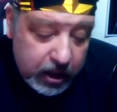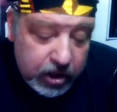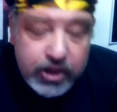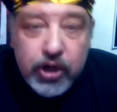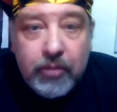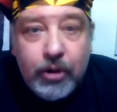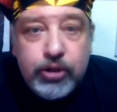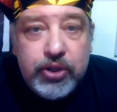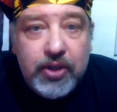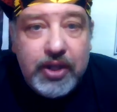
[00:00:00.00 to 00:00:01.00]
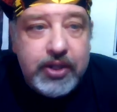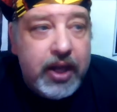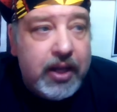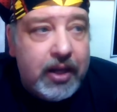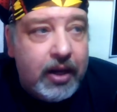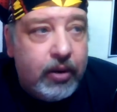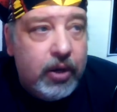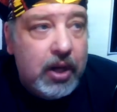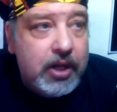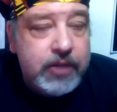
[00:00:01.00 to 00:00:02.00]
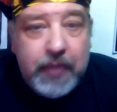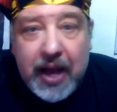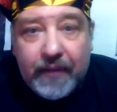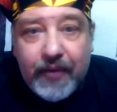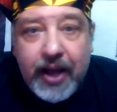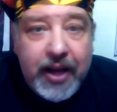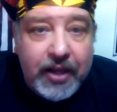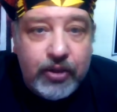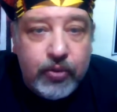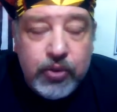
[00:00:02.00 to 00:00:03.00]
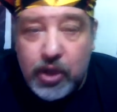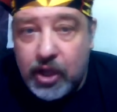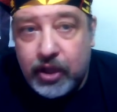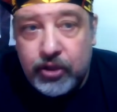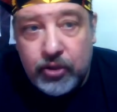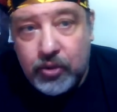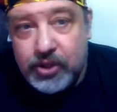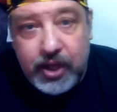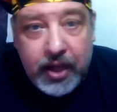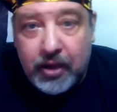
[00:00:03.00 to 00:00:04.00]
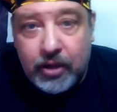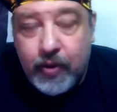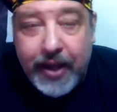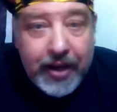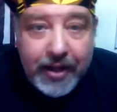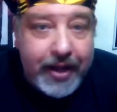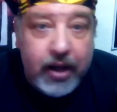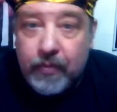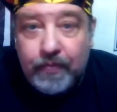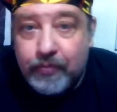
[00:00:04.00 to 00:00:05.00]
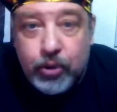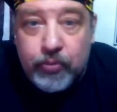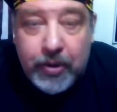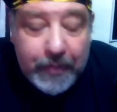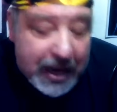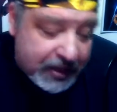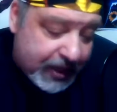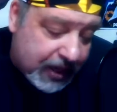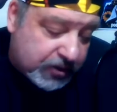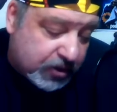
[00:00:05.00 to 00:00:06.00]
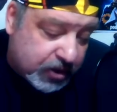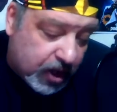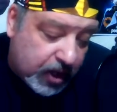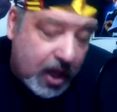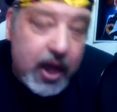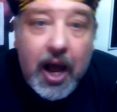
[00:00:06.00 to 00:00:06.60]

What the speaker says: Because, most of these, like, Spotify and iTunes, all you got to do is you got to create an account, boom, your podcast is on.